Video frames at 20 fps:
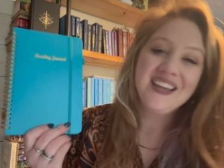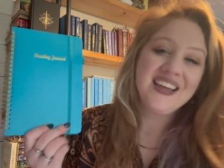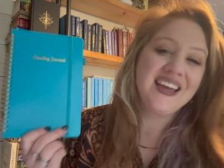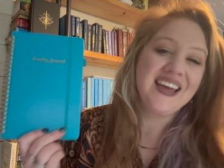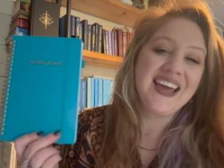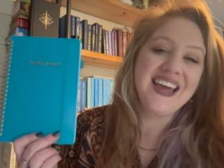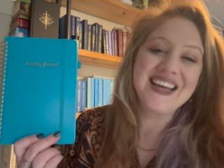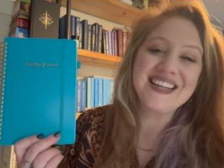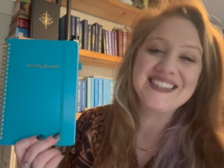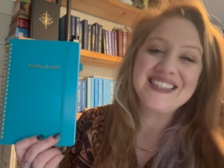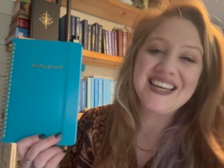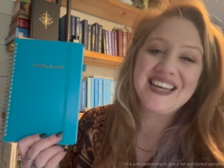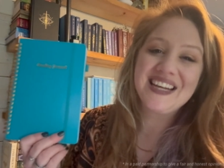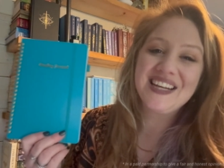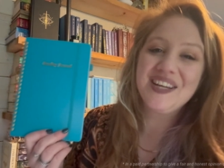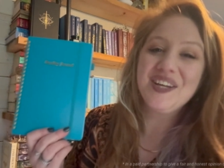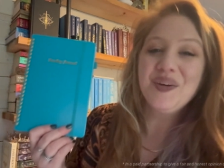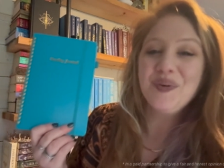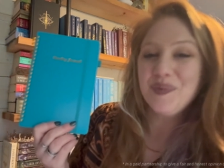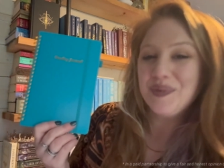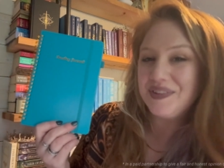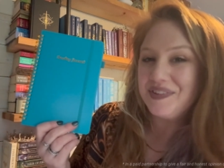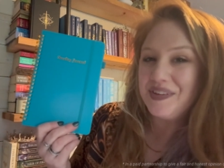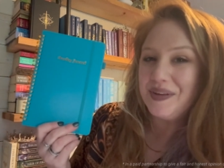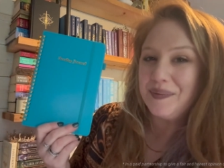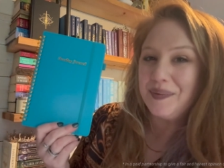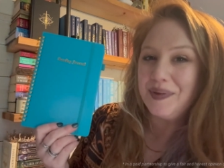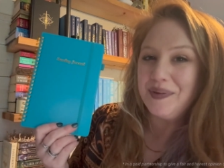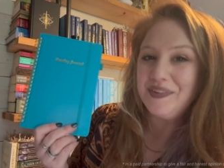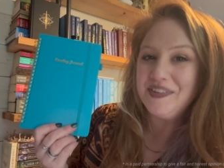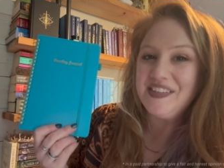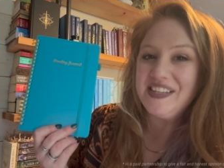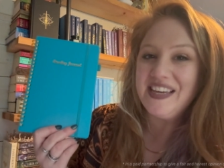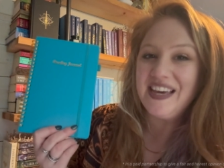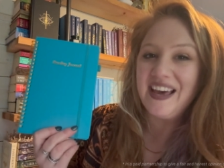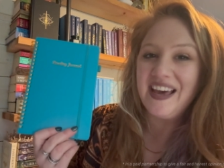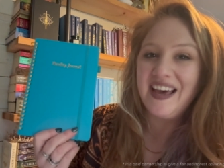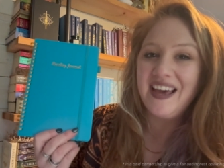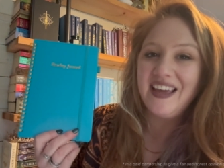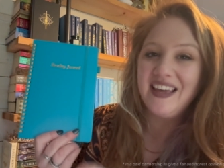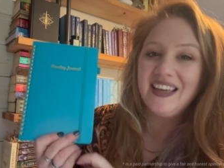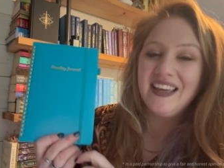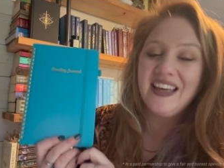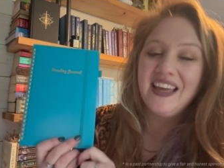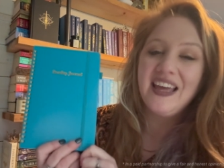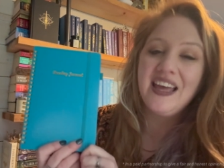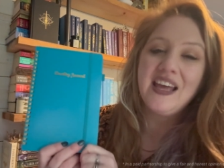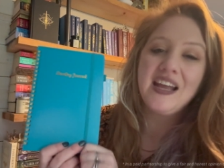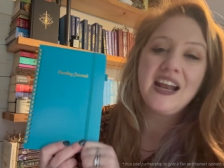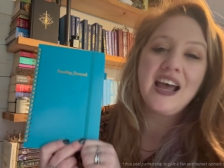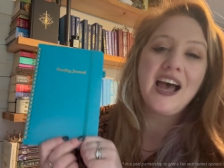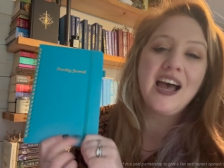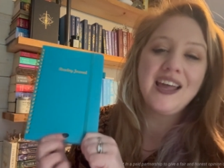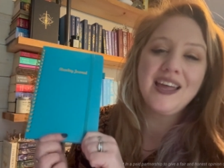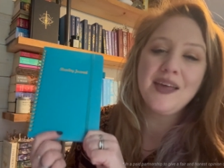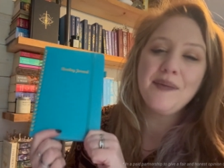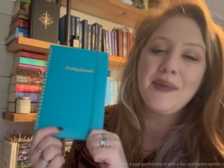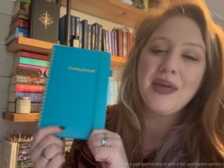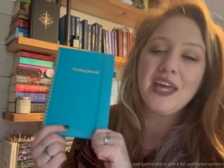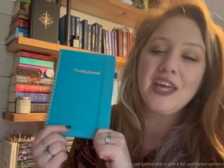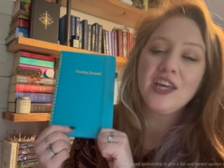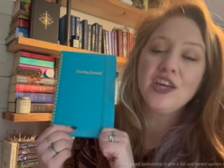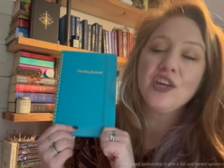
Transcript: Hey, it's Hannah with WTI, and I am a